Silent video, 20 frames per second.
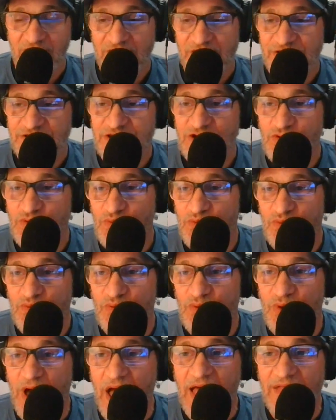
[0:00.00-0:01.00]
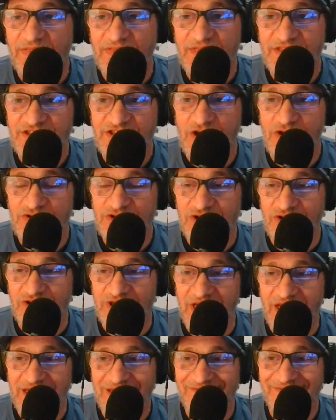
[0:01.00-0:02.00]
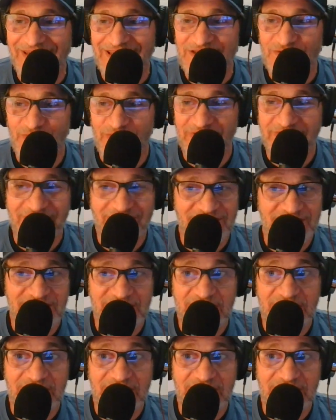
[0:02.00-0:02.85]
So at this coastal cave, that's where they